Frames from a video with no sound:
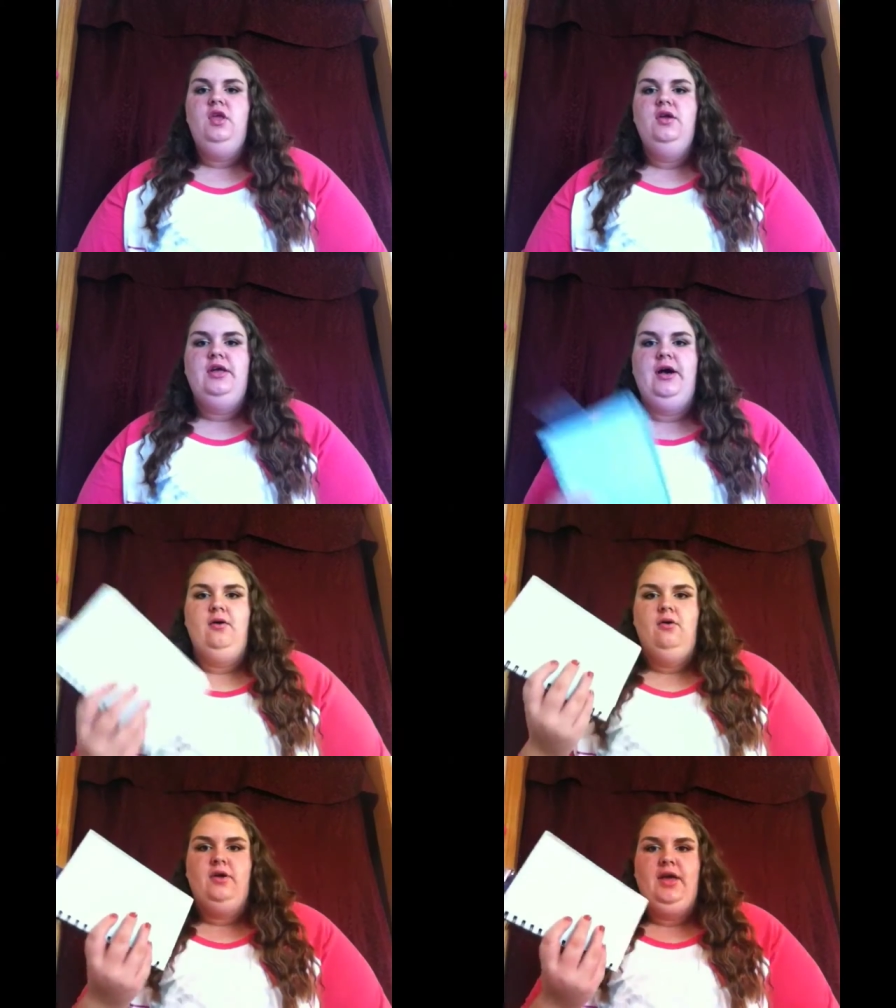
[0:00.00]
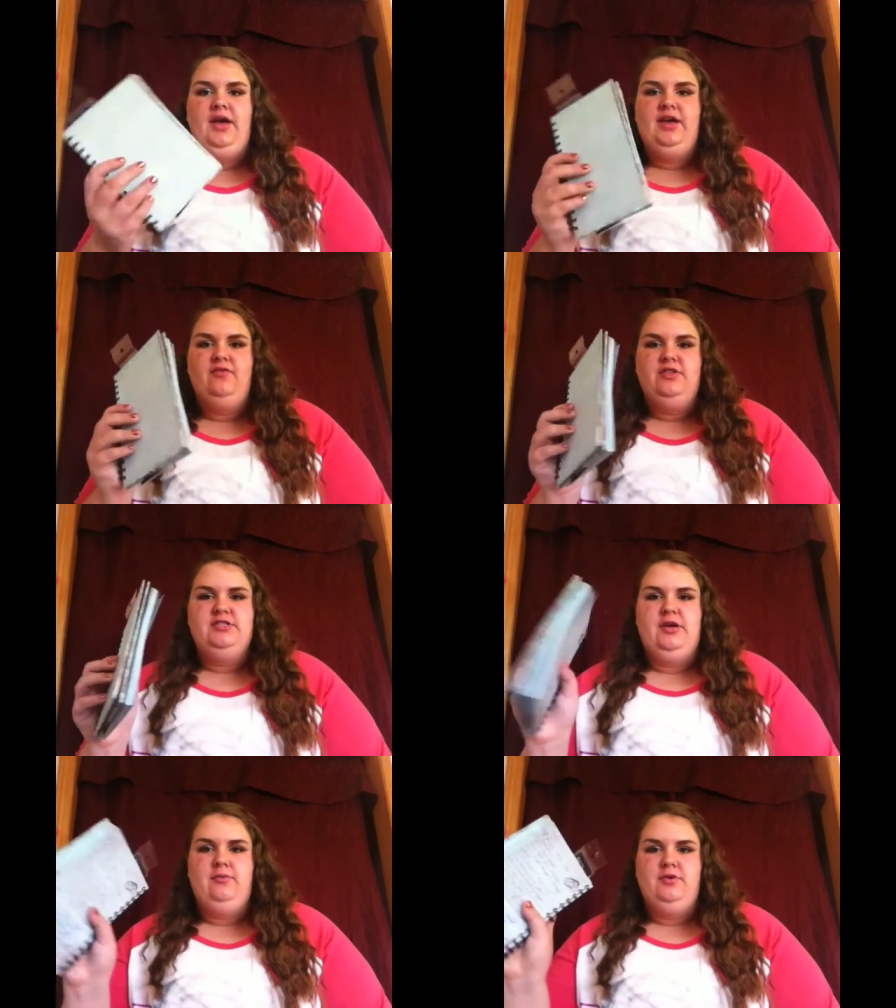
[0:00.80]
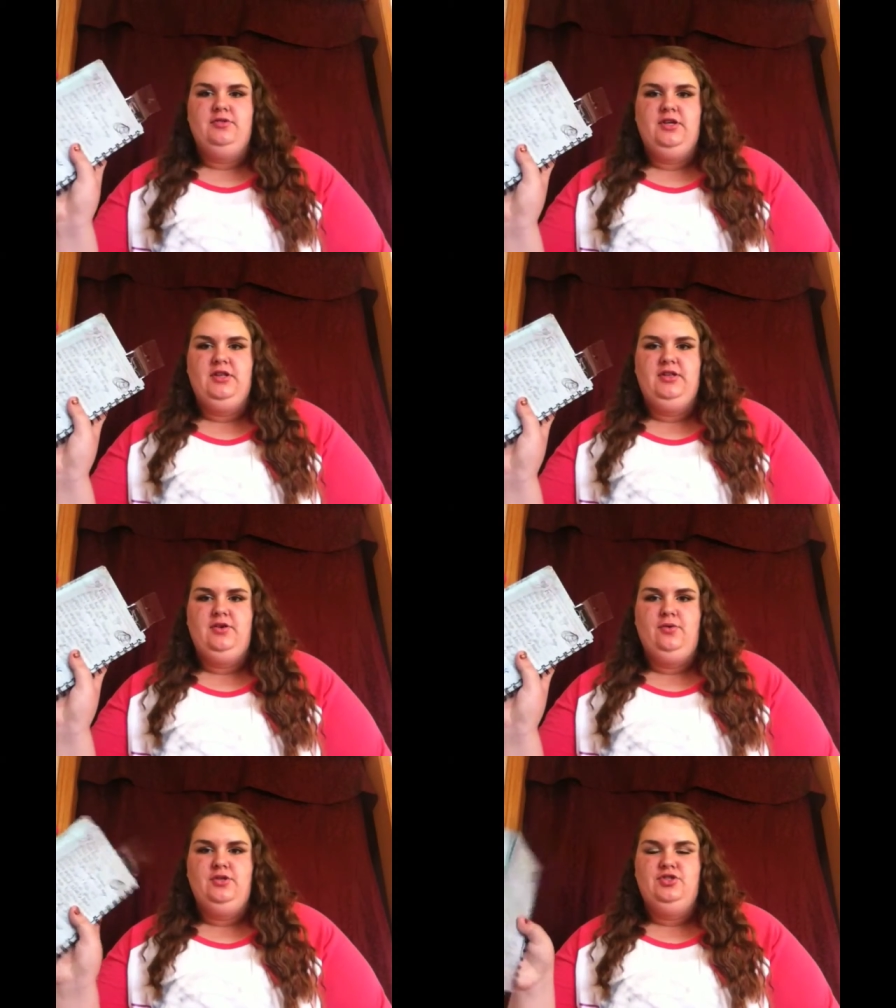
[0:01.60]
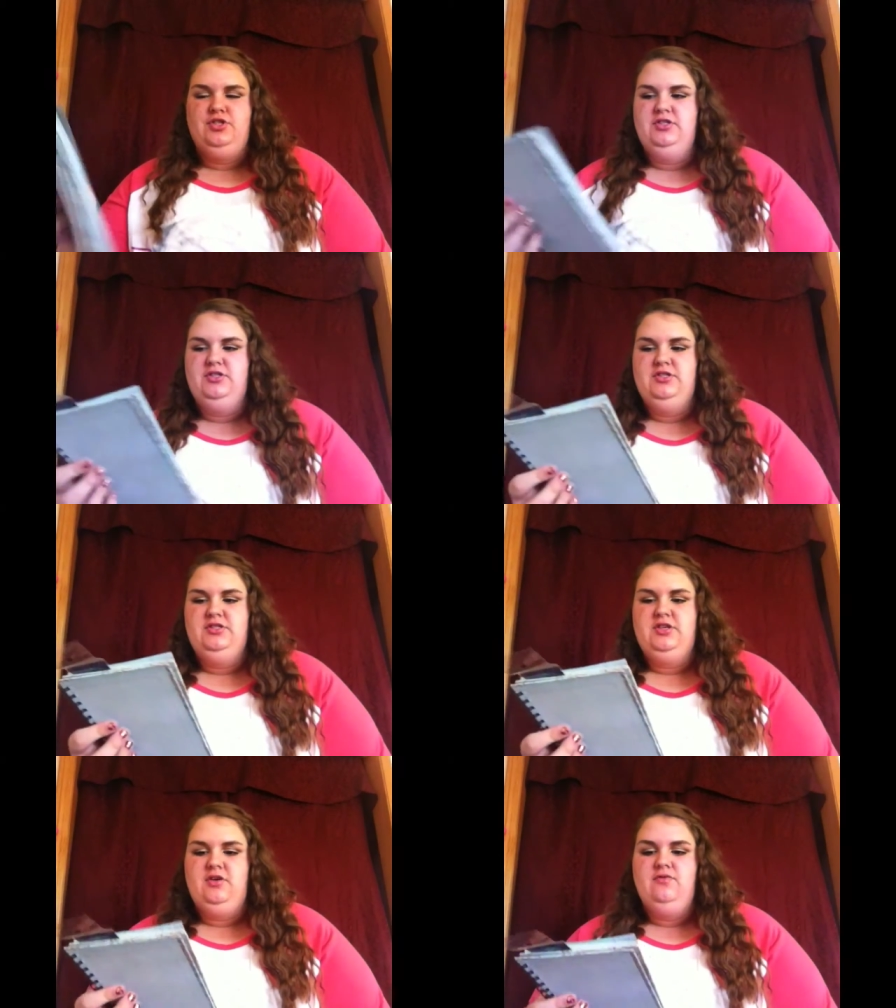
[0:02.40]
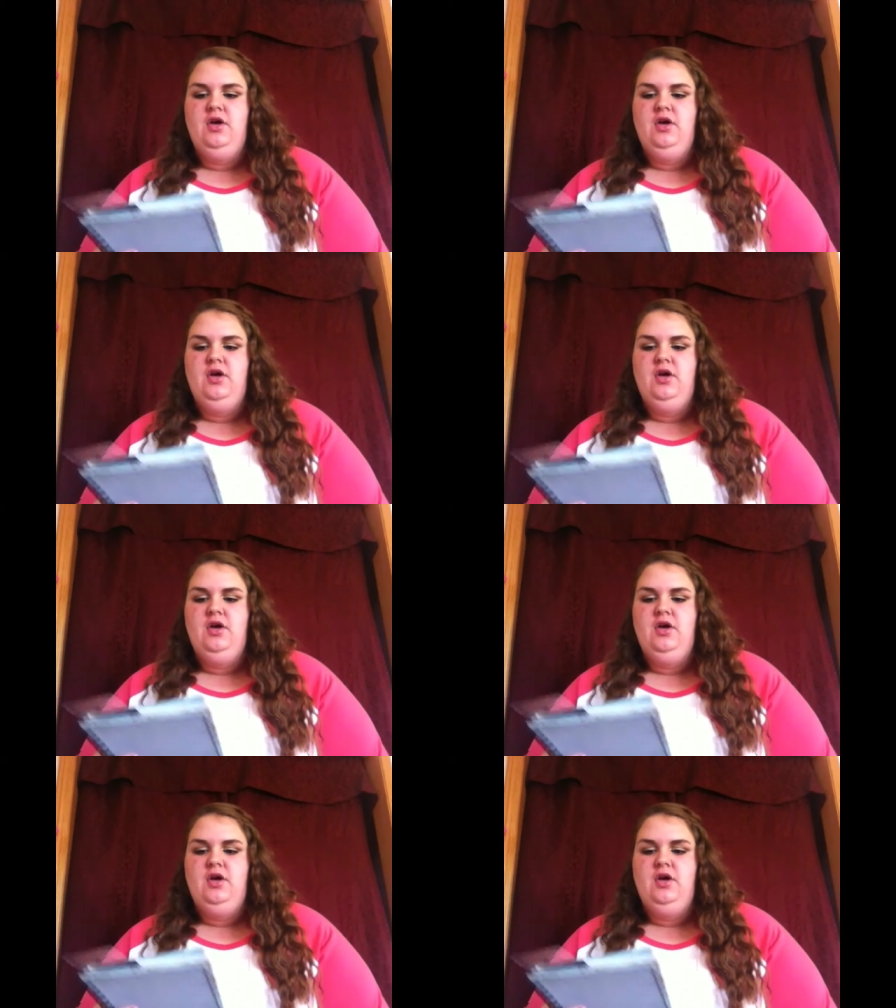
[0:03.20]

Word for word: Now, okay, I have this, I wrote down like the questions and stuff.